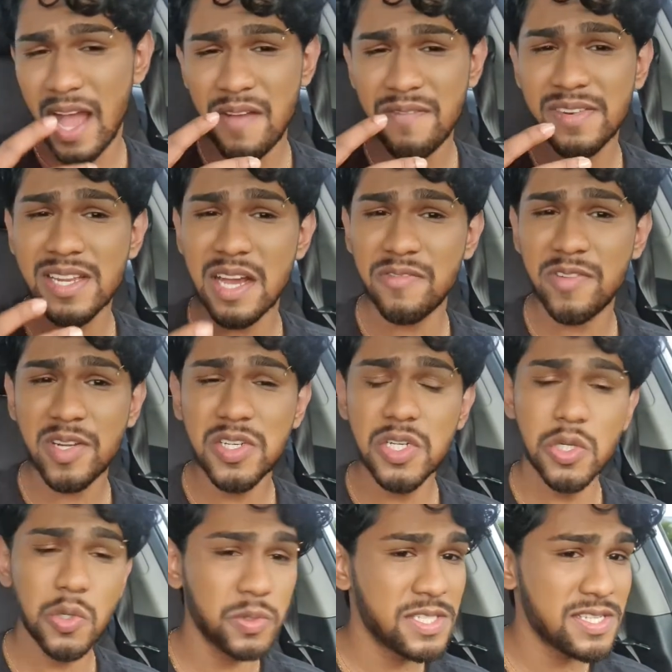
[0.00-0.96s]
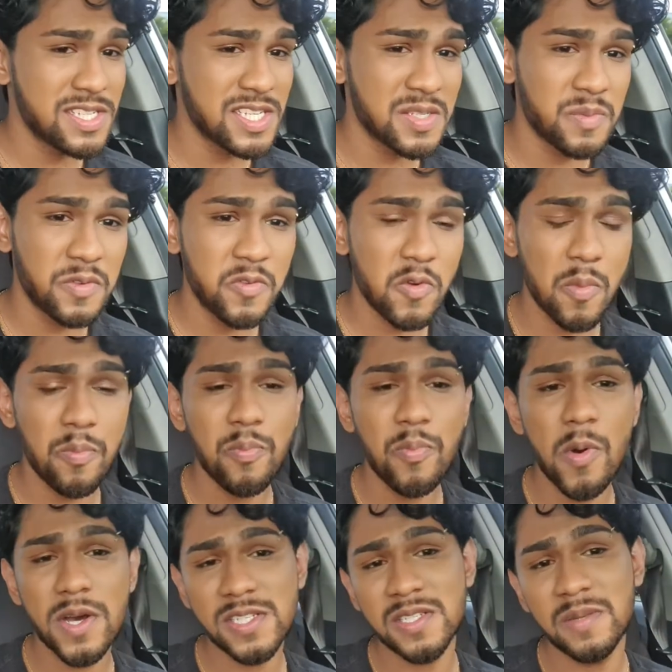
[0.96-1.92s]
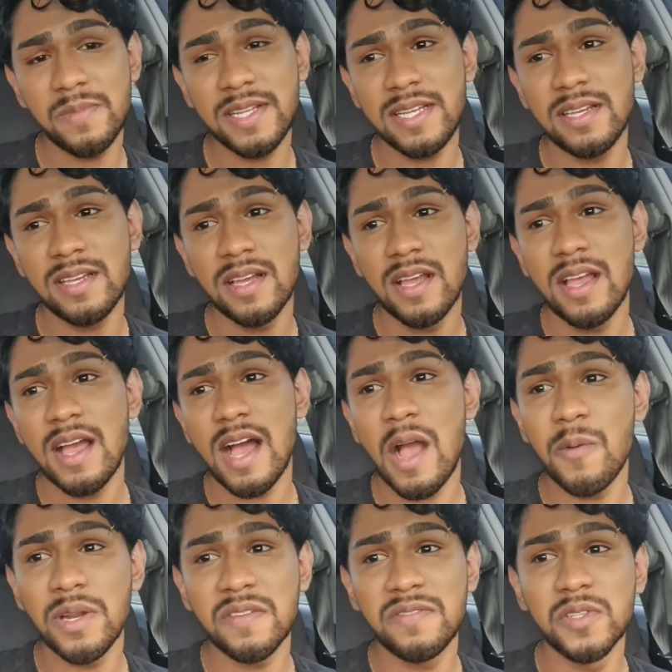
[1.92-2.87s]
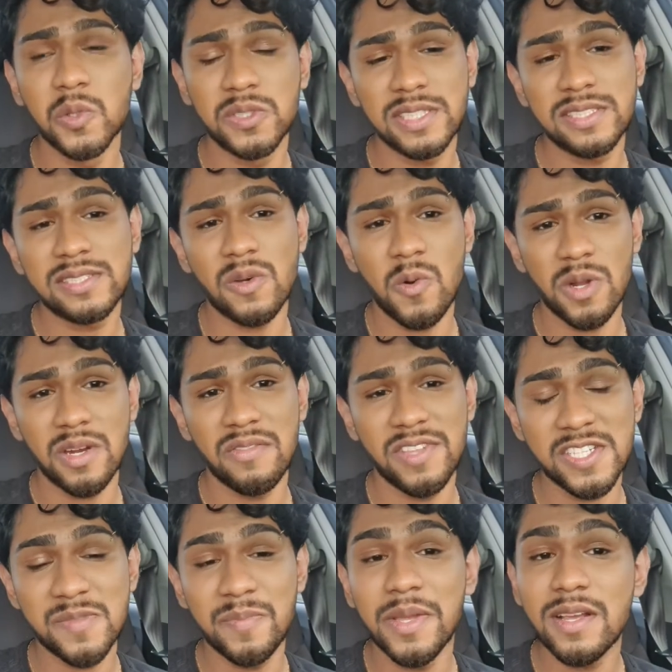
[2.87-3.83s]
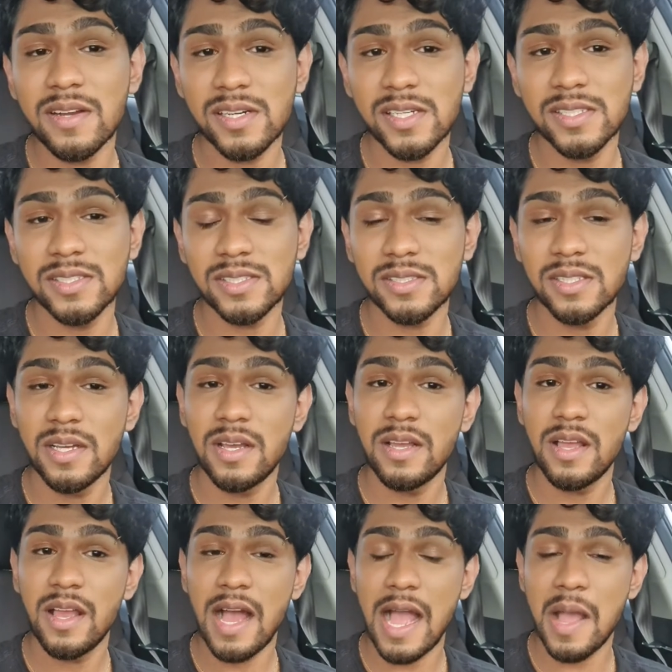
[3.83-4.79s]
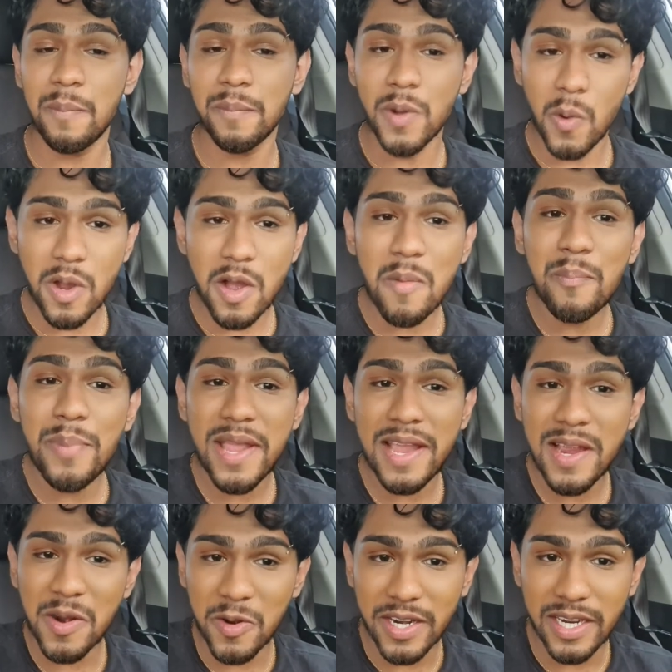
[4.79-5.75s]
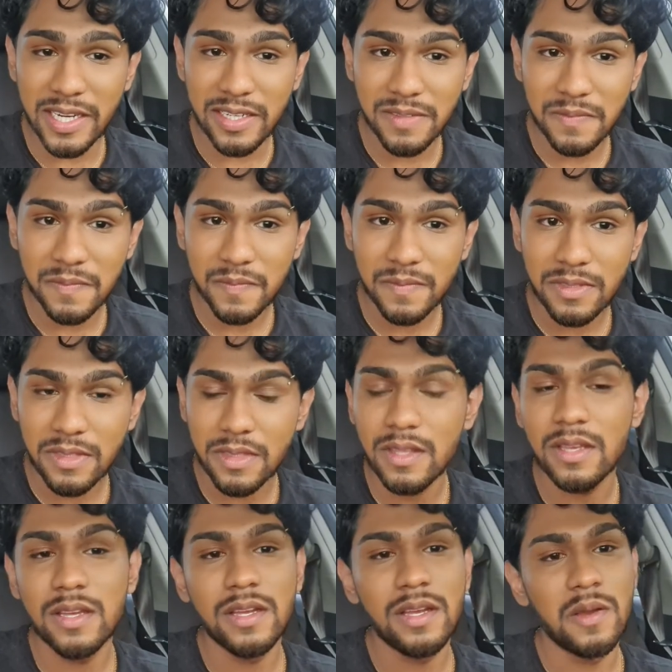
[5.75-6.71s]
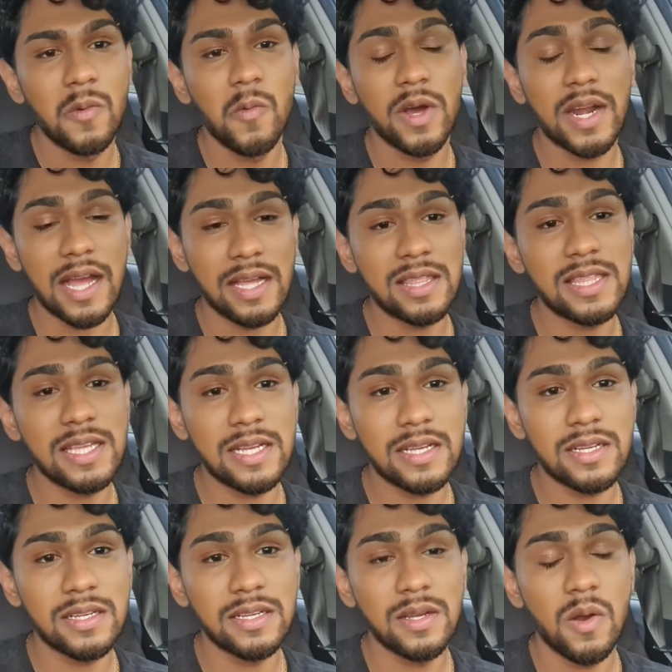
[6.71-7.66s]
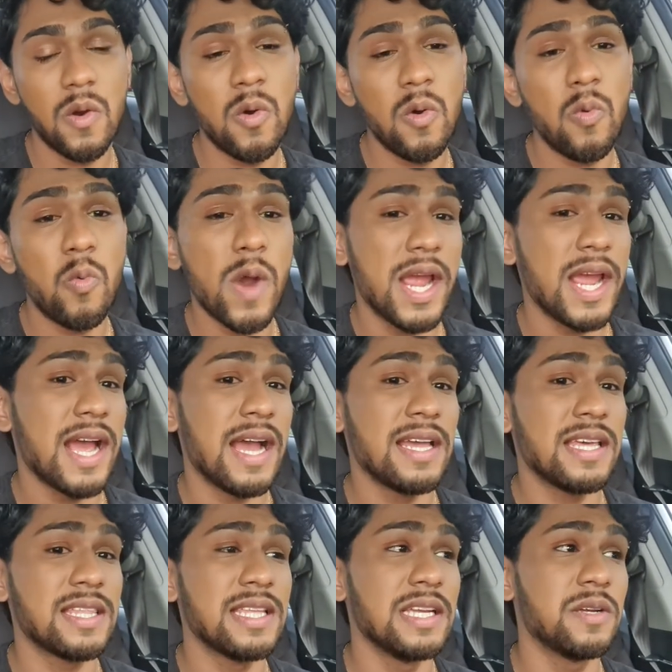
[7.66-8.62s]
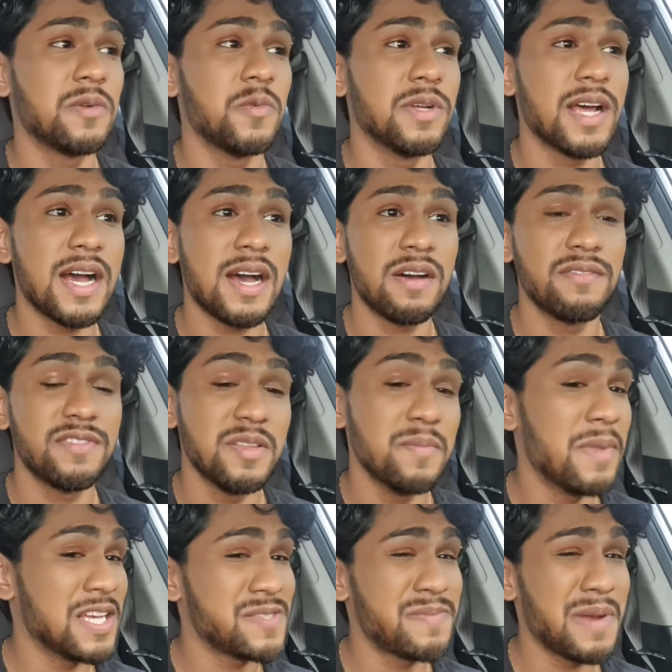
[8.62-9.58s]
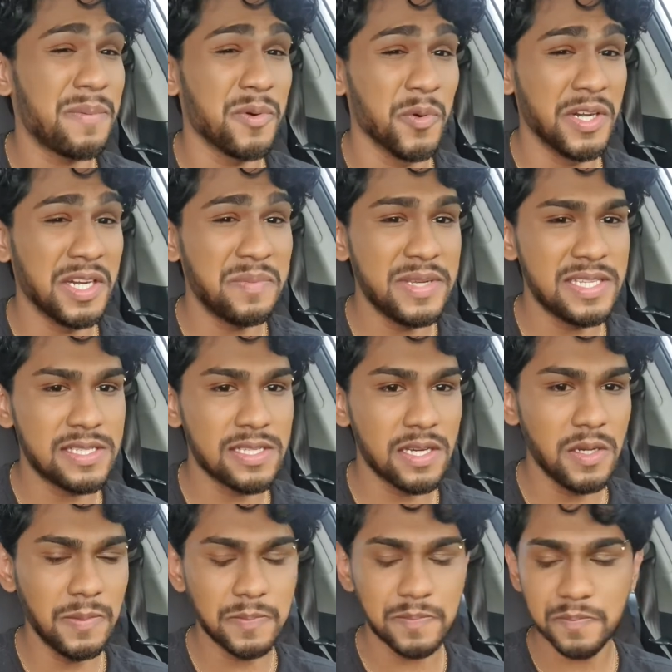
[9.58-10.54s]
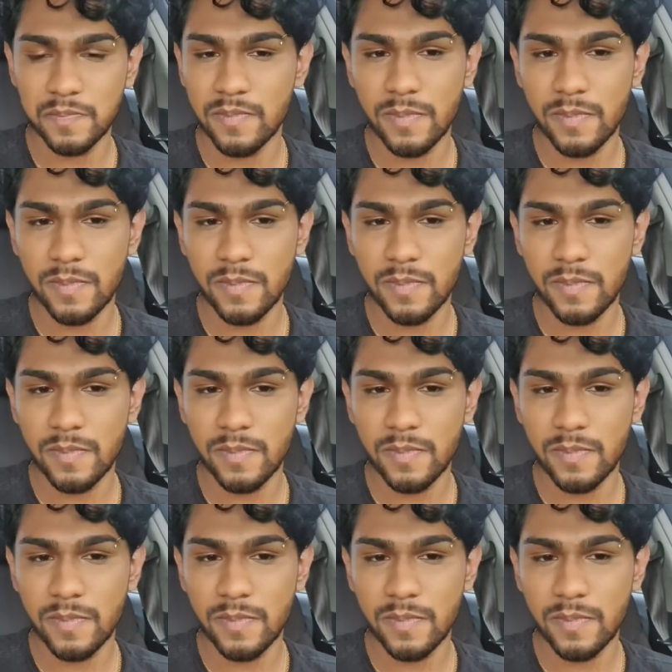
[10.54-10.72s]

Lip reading: I've never noticed this before. Possibly I would have noticed all of this because I am now comparing what I think, or where I think would have the best pepperoni pizza.